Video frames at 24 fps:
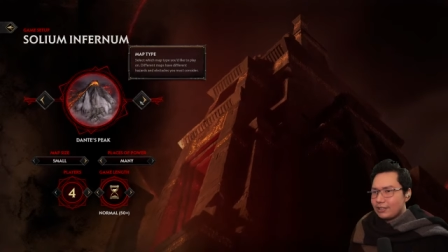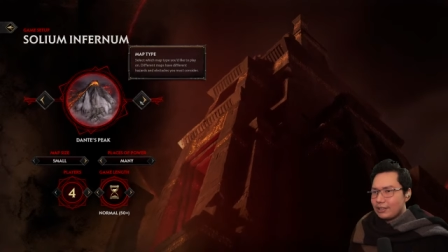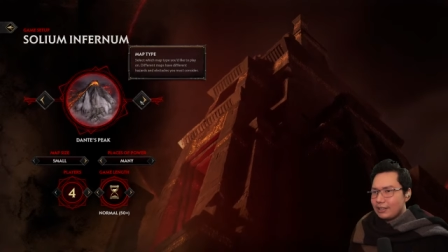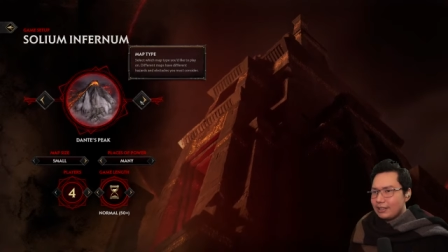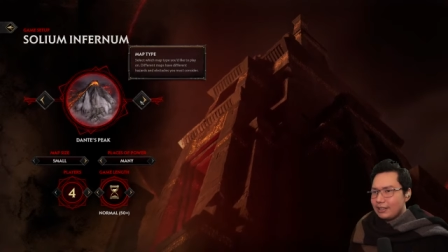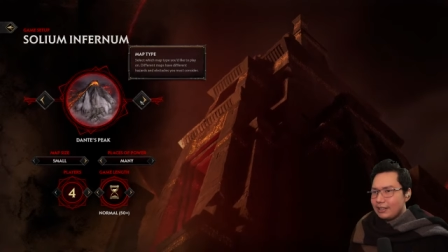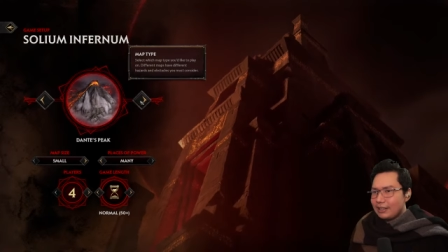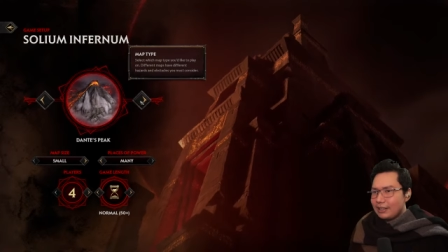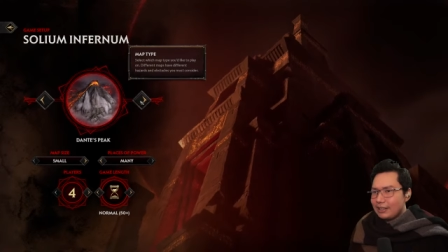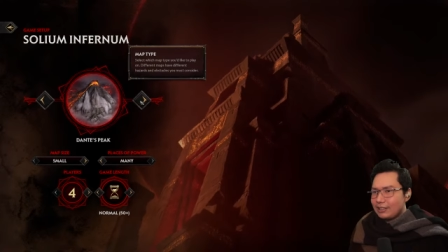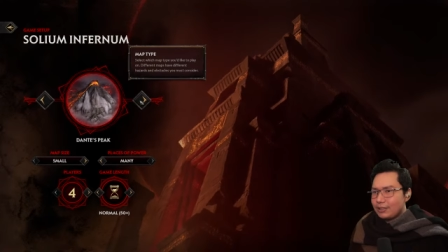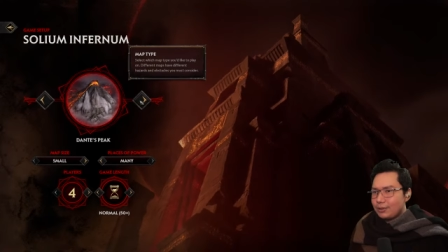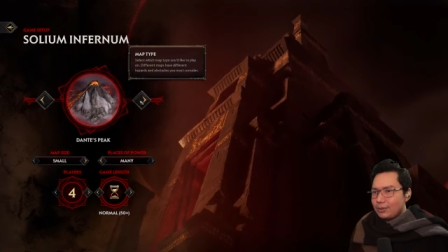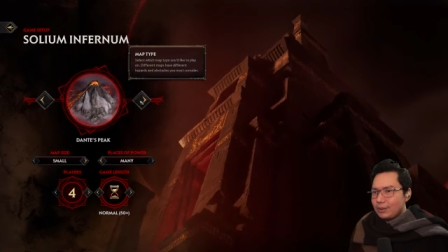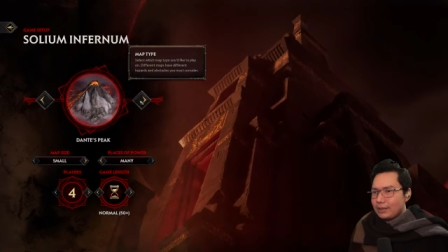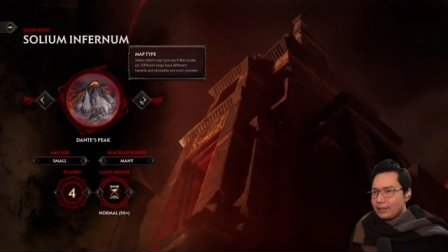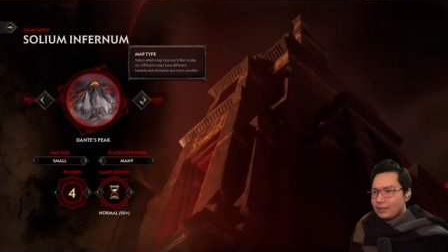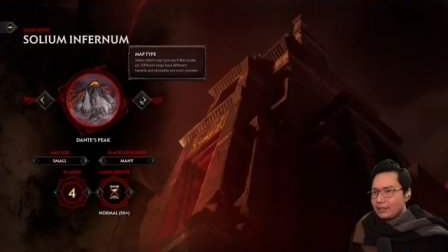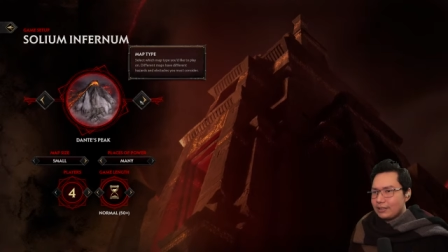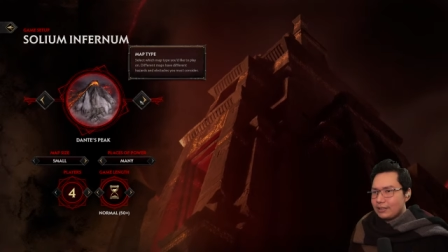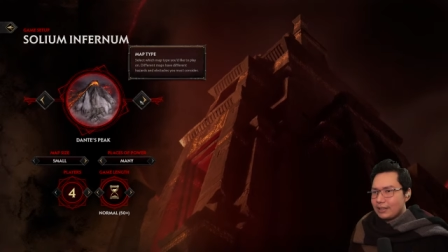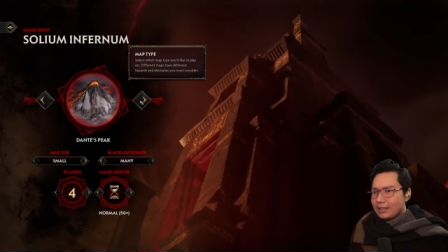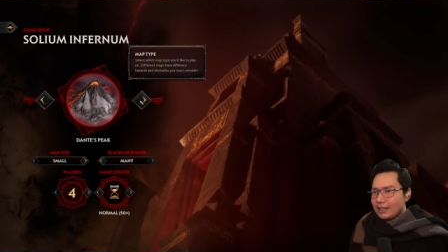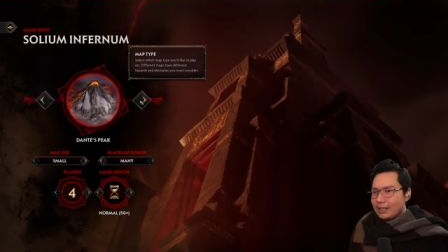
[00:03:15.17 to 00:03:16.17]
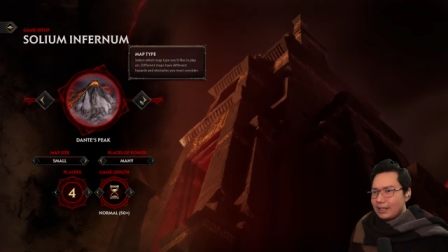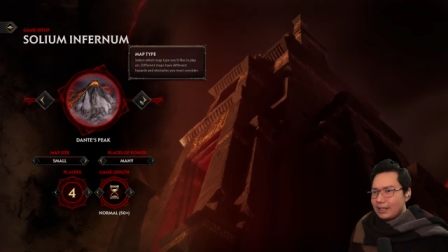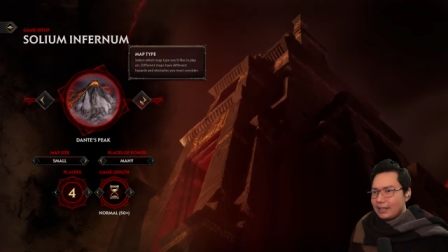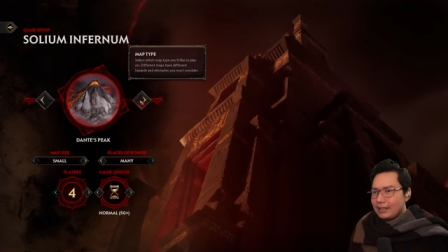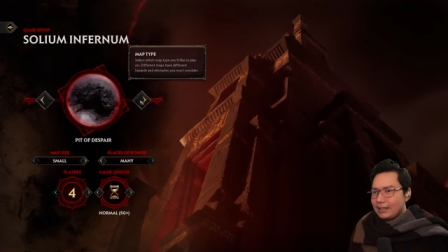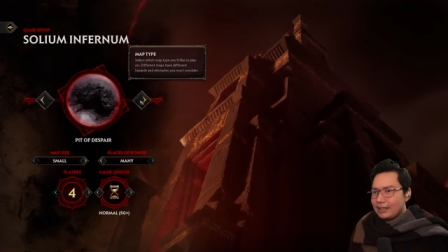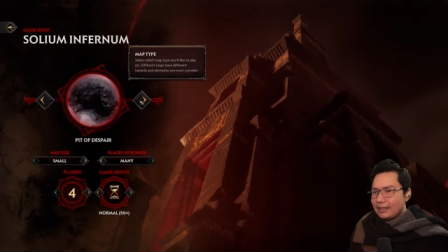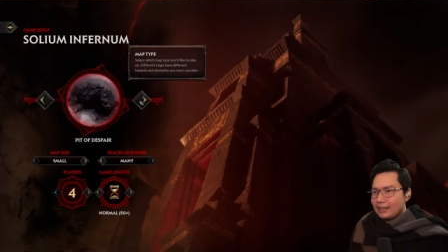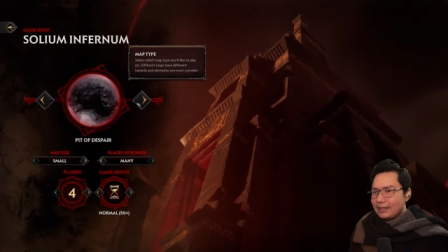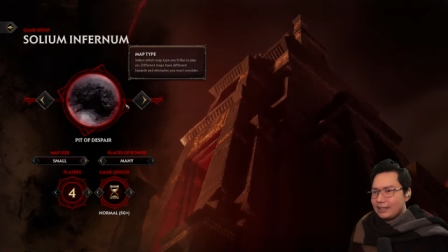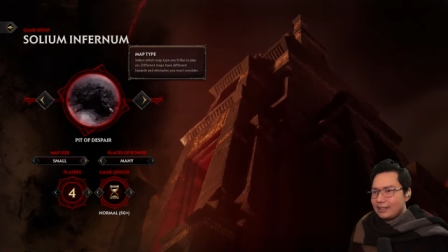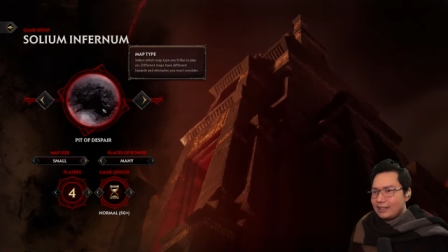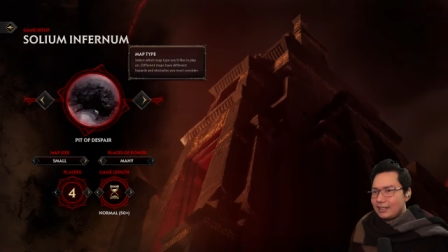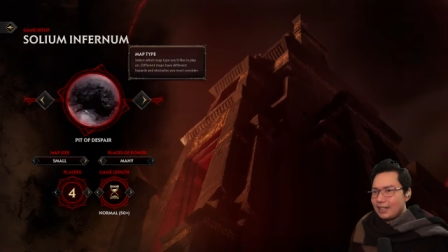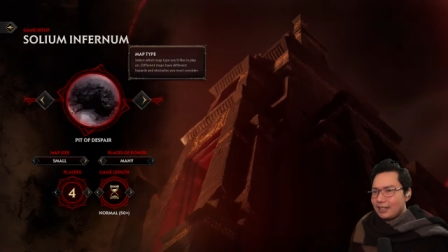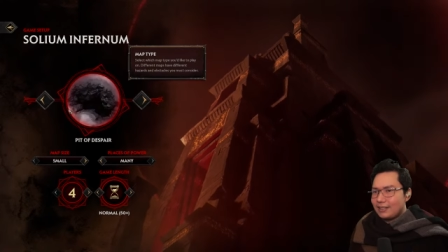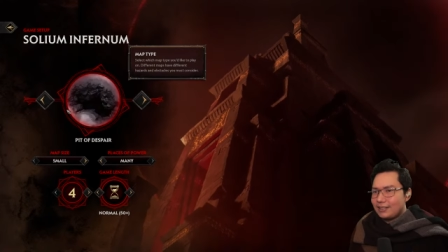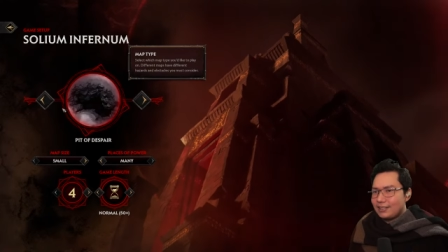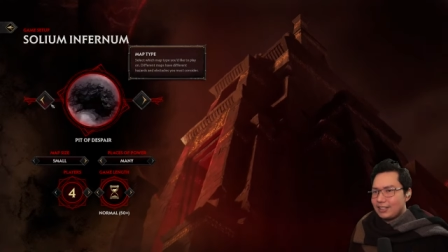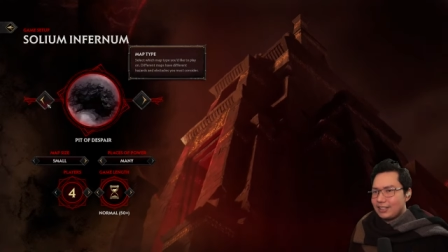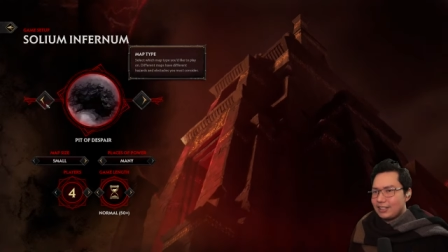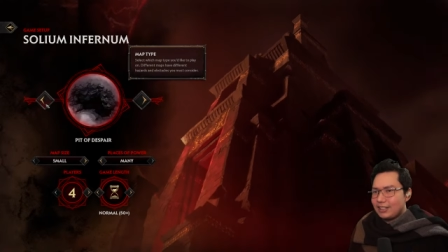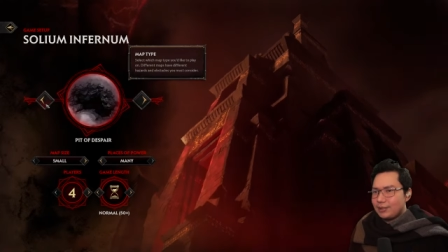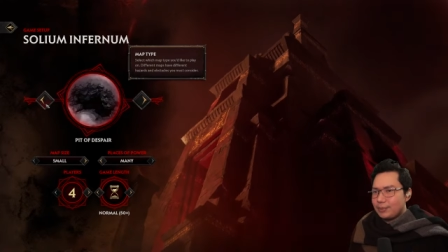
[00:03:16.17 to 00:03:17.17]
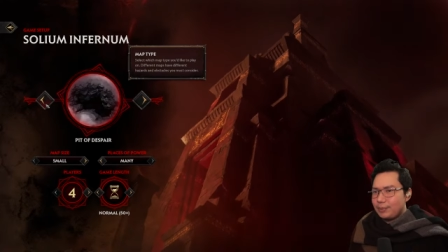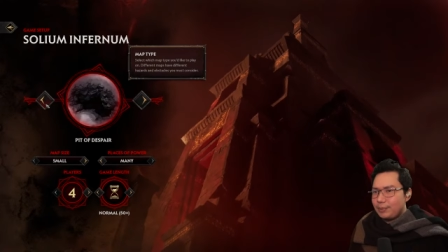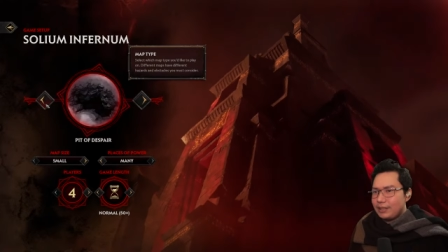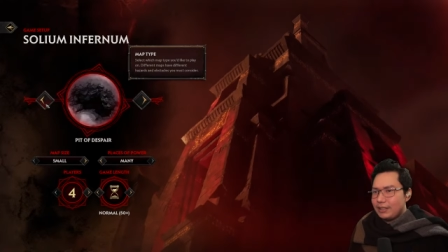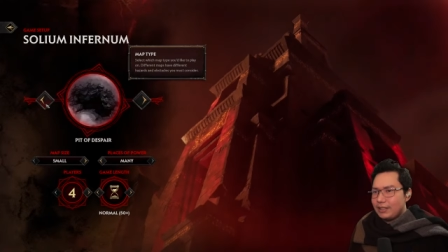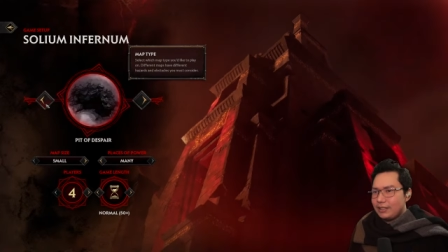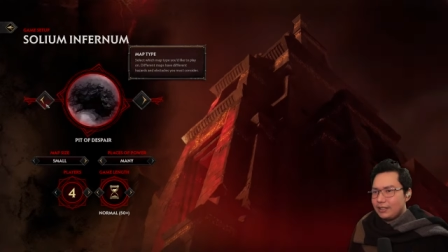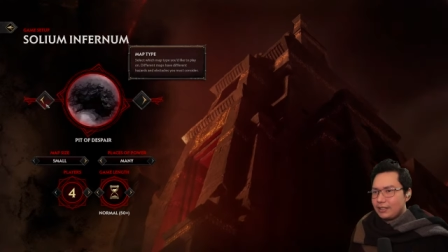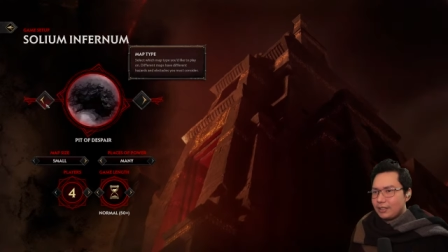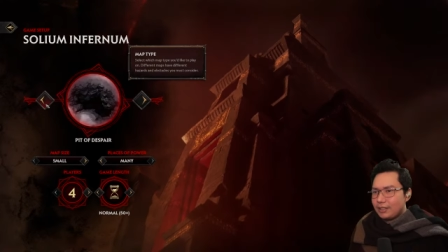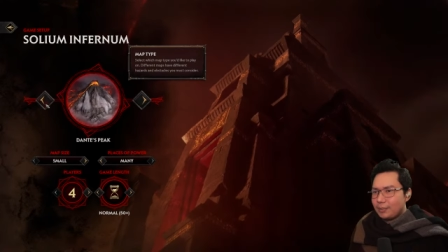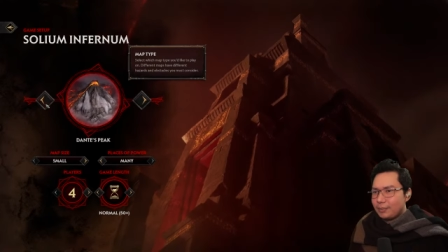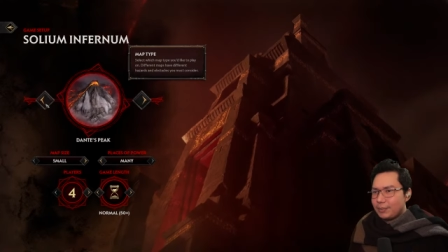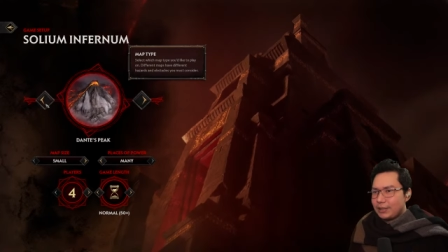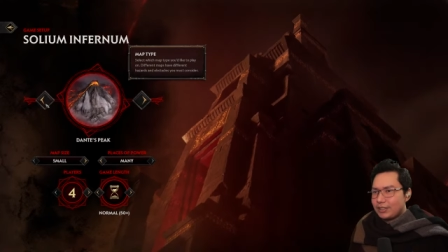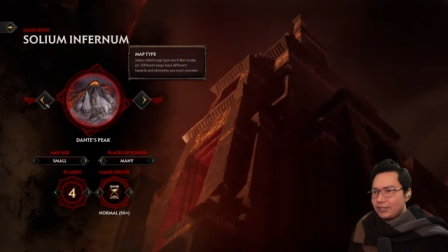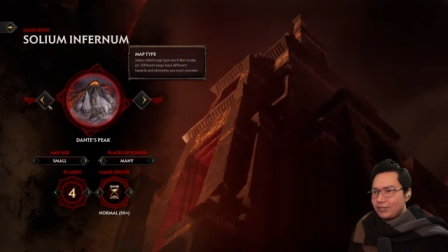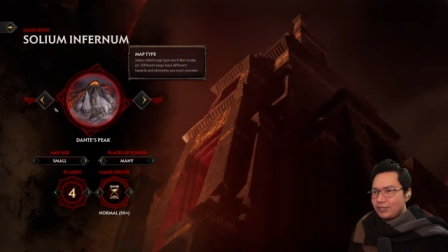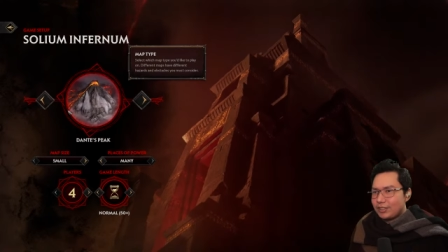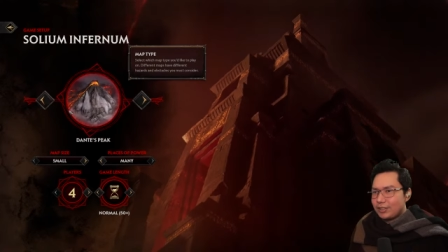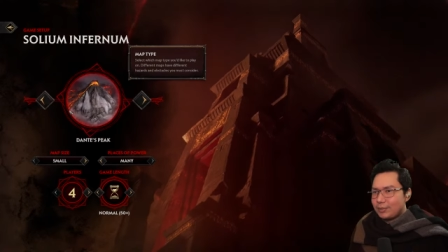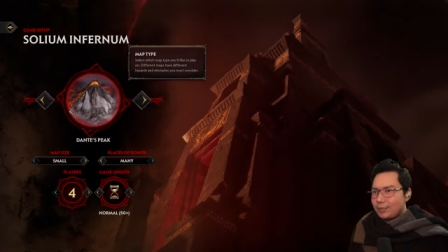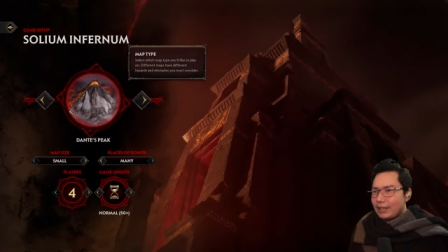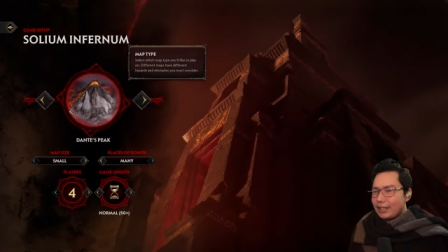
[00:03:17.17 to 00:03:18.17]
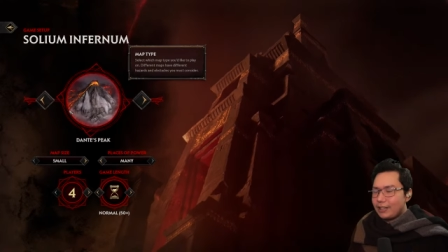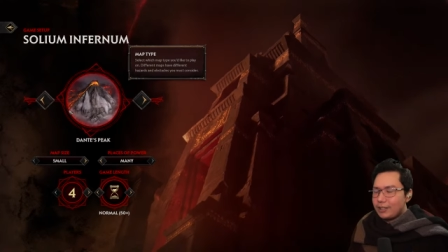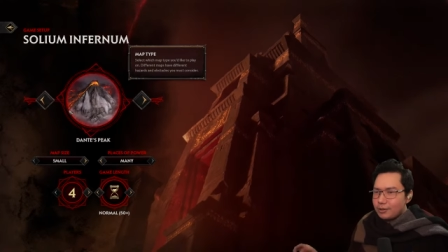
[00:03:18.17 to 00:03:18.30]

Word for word: So I think I just want to look at either Dante's Peak or Pit of Despair.